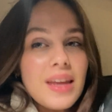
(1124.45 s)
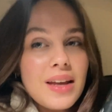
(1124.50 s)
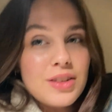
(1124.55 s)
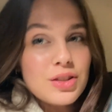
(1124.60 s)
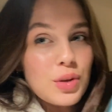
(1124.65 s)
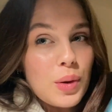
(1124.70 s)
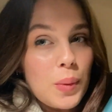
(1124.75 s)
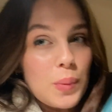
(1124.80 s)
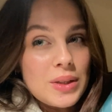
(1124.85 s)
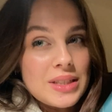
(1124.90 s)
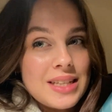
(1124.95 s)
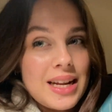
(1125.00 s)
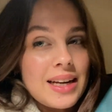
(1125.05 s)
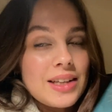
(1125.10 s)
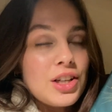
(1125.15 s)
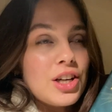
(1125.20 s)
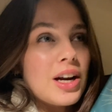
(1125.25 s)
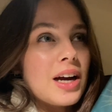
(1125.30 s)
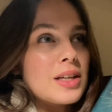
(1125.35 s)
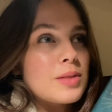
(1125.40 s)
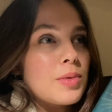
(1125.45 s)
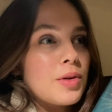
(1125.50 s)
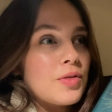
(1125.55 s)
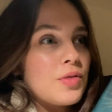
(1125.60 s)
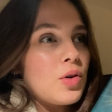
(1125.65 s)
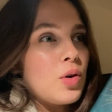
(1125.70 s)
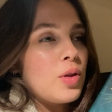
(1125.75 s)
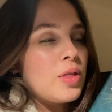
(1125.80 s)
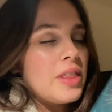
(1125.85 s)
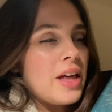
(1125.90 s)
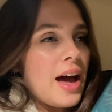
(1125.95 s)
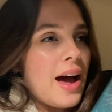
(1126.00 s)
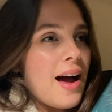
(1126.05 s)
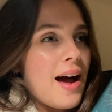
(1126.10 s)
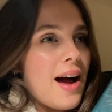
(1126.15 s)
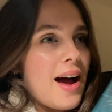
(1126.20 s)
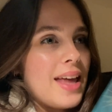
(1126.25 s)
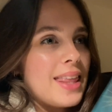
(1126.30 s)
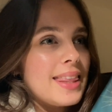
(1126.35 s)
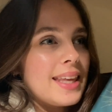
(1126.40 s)
So I was telling you guys before that
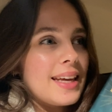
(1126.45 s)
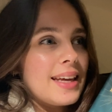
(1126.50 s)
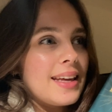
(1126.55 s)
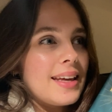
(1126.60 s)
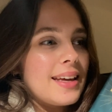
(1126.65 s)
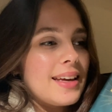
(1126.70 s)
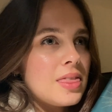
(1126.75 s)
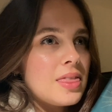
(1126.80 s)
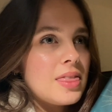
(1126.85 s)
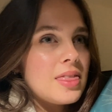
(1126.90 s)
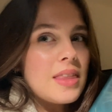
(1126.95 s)
I think